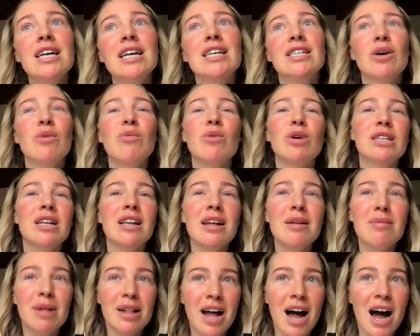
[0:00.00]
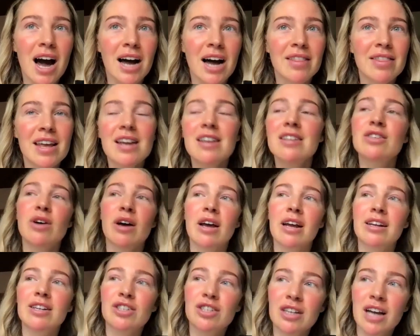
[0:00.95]
So it was a little bit hard then, so I
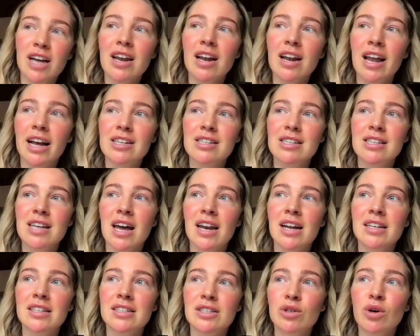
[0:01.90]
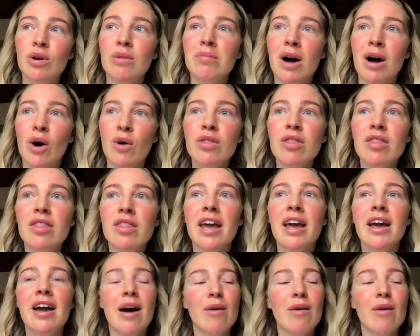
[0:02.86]
kind of like started doing my own thing.